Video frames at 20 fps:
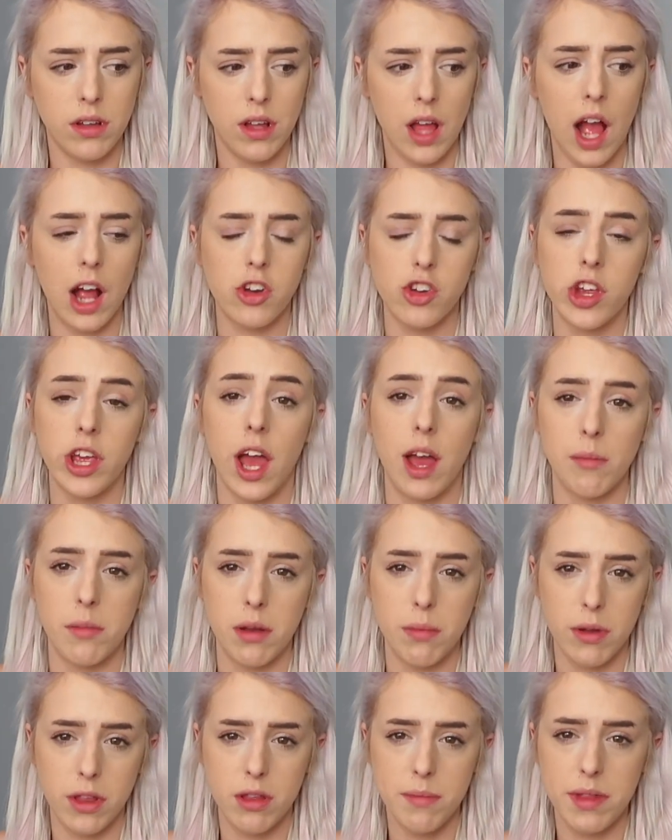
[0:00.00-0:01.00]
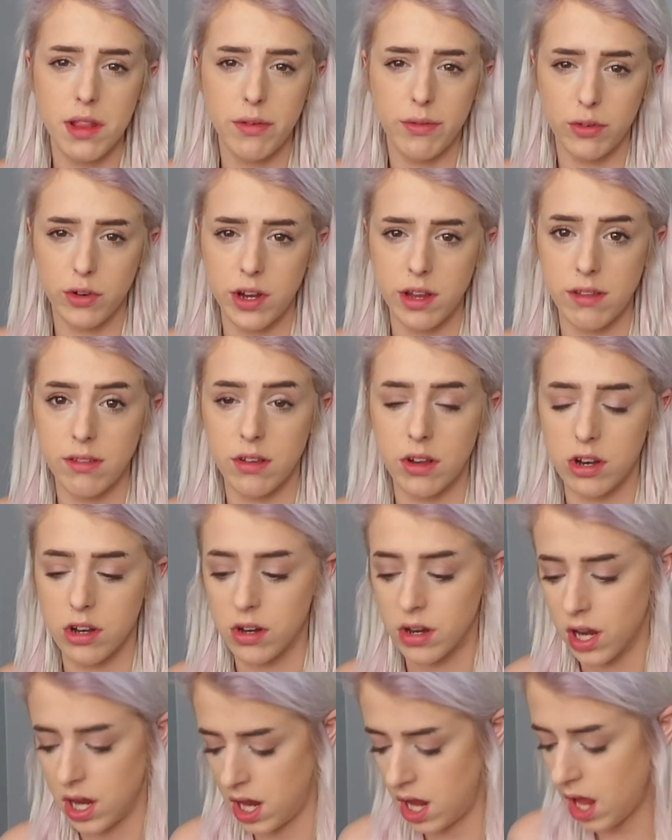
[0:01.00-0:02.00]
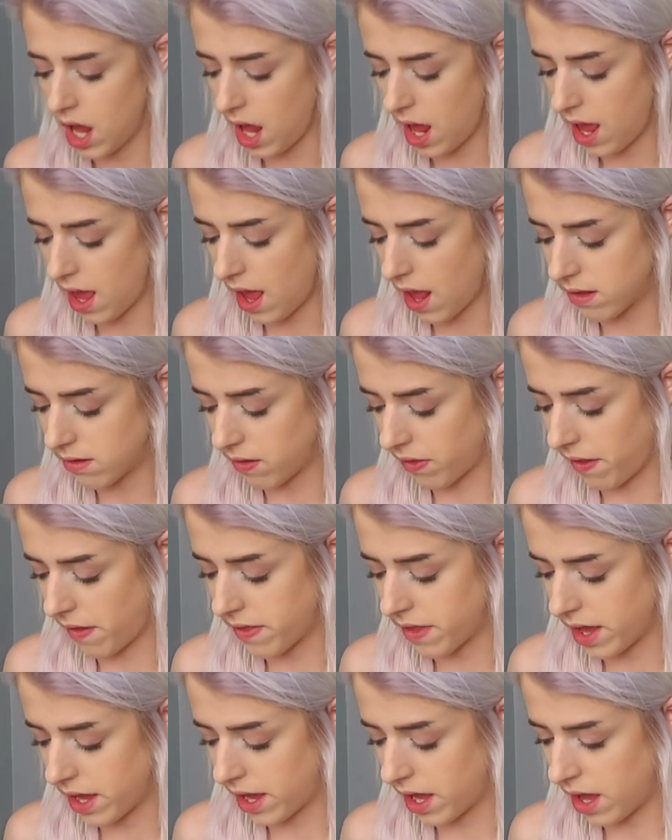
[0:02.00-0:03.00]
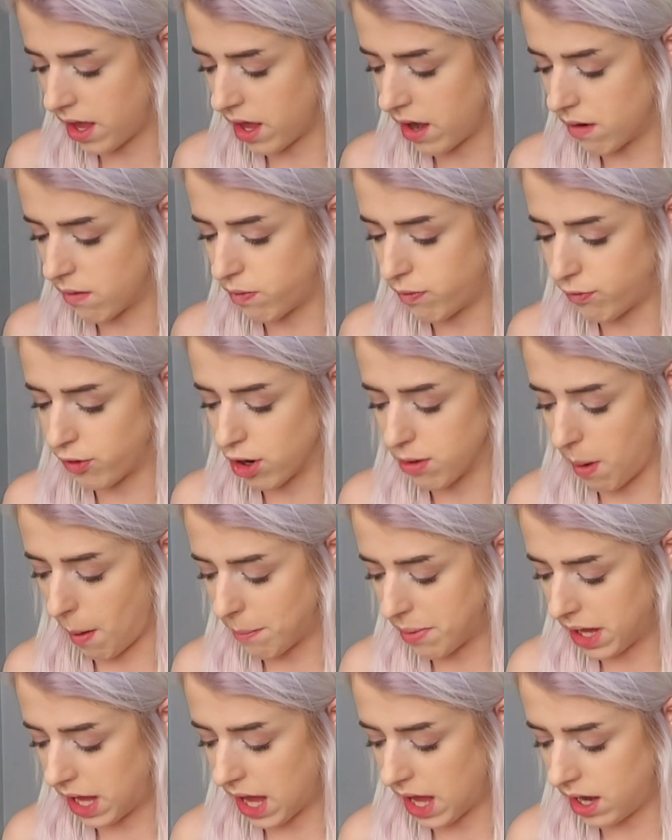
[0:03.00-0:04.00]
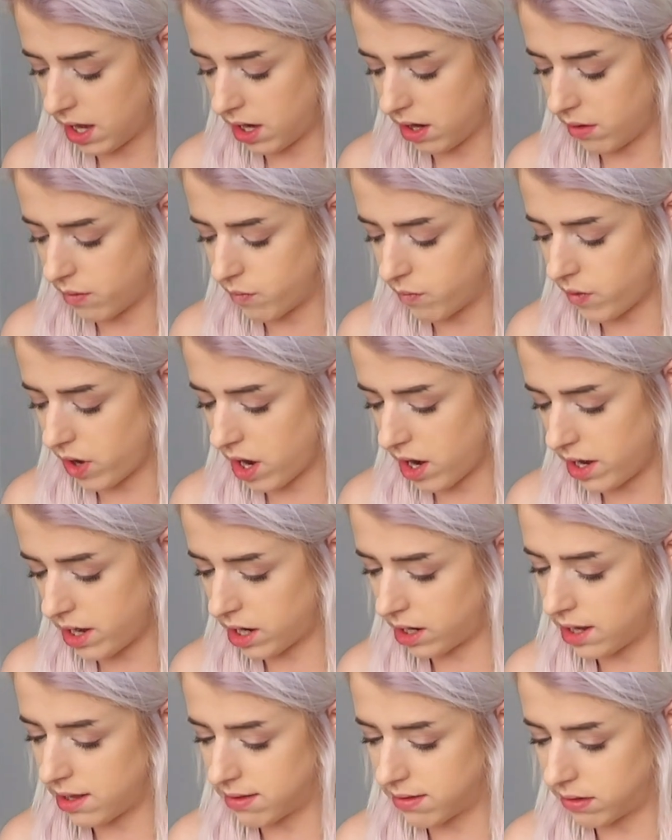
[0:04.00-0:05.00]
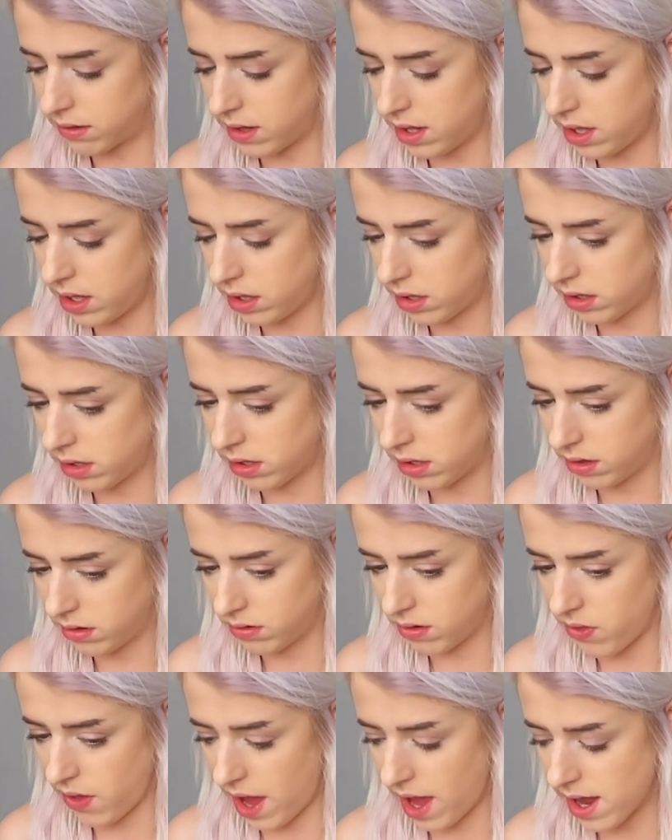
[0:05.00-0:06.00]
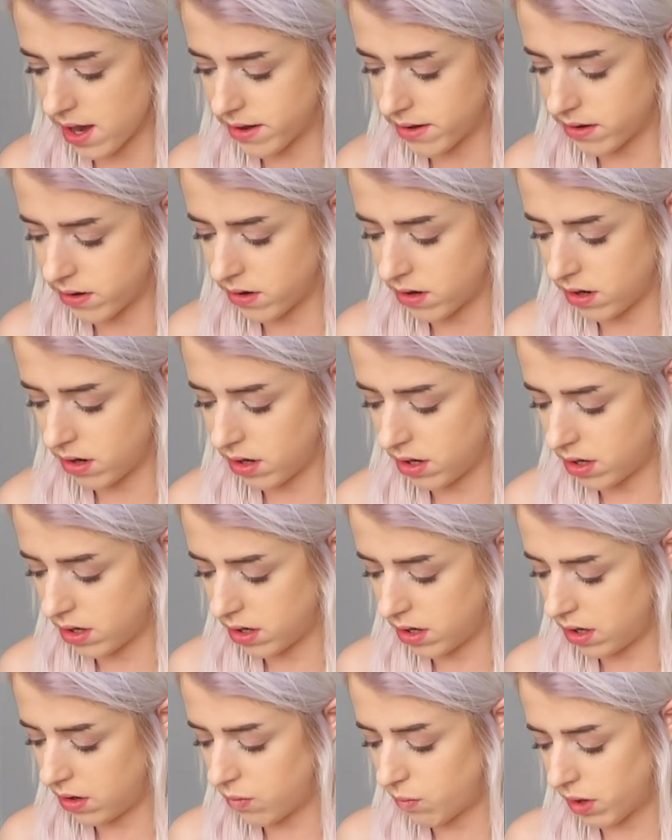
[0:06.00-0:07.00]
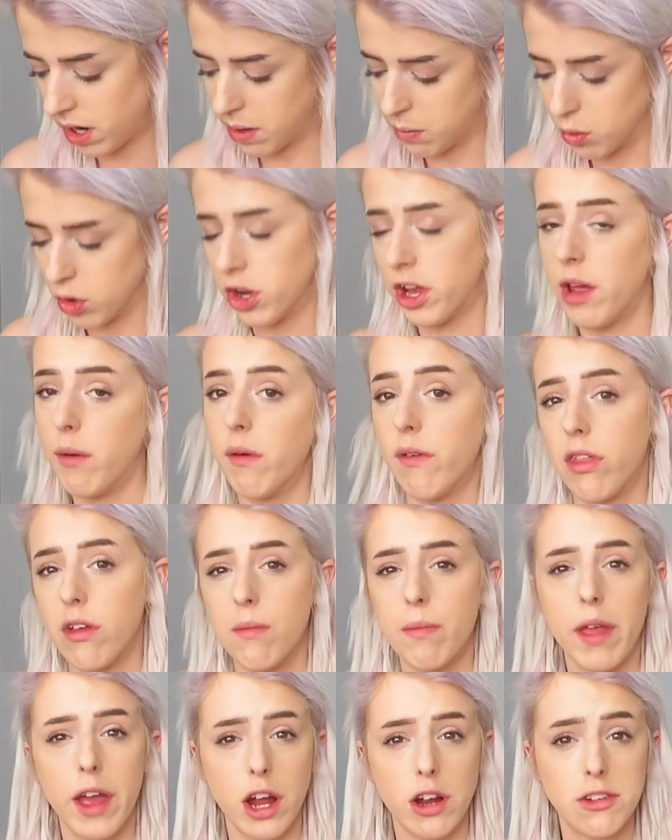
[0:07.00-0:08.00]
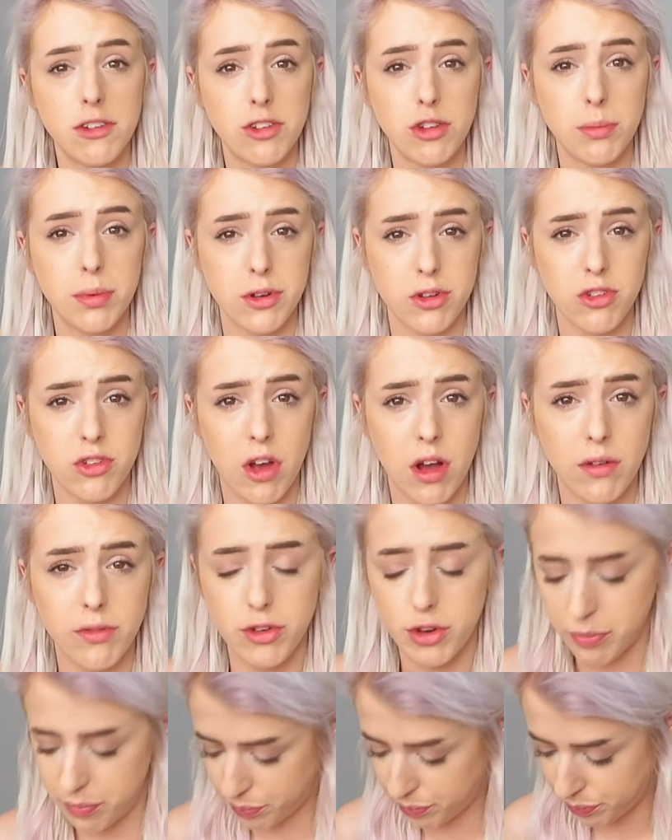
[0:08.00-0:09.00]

Actually, I'm gonna put them in the freezer so then they can firm up again very nicely so that when I'm working with them, they aren't super soft.